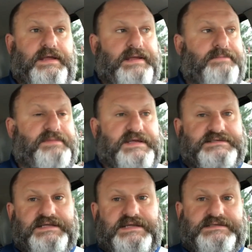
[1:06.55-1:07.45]
in
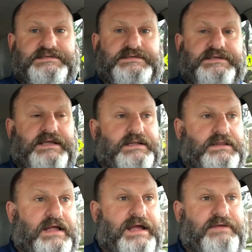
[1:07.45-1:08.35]
business, in
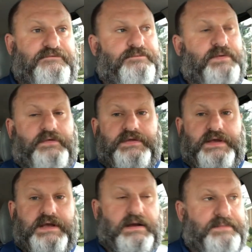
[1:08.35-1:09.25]
life, building a
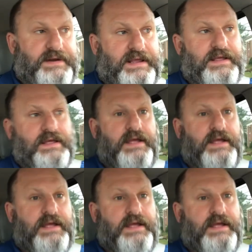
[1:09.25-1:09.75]
company,